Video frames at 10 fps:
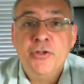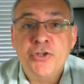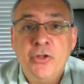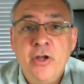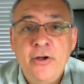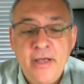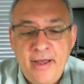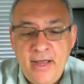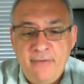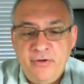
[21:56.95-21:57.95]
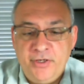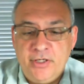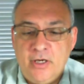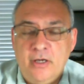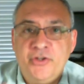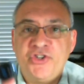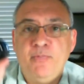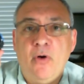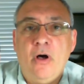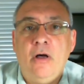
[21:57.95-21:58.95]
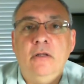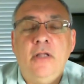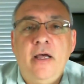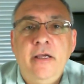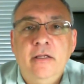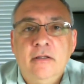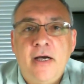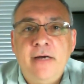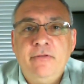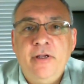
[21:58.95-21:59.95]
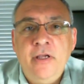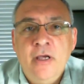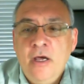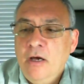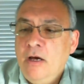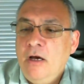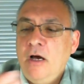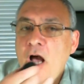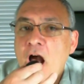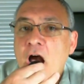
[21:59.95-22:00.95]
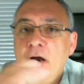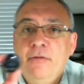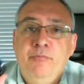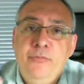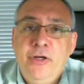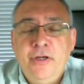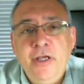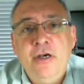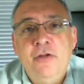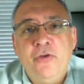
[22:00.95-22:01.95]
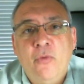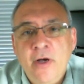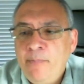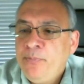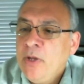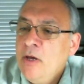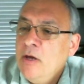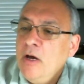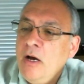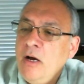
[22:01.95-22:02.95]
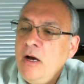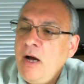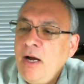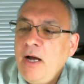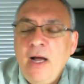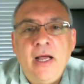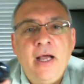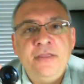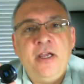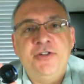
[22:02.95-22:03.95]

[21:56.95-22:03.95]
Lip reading: So there you have it. Small, light, lively. You can eat it if you want. I think